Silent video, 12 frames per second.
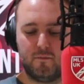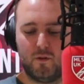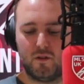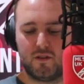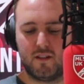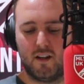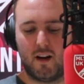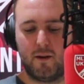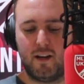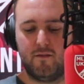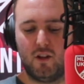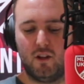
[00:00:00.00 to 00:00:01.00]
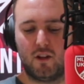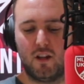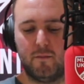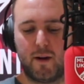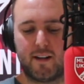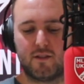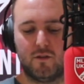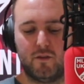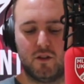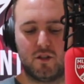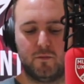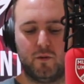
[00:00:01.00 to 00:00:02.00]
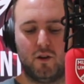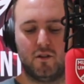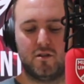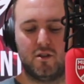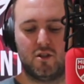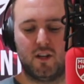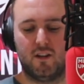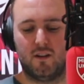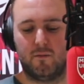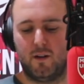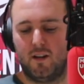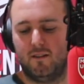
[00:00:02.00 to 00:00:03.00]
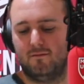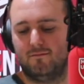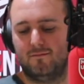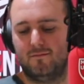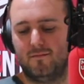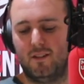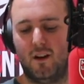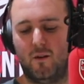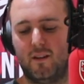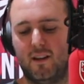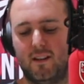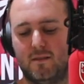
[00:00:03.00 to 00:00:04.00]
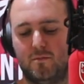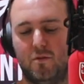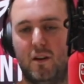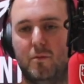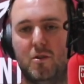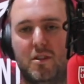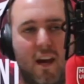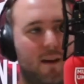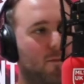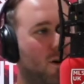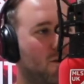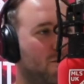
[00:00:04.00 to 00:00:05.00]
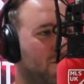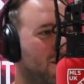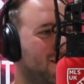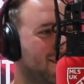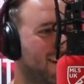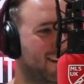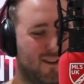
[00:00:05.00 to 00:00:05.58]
But still, I mean, if you look at the battle for the Supporters Shield, I mean, you know, it's pretty much game over as it is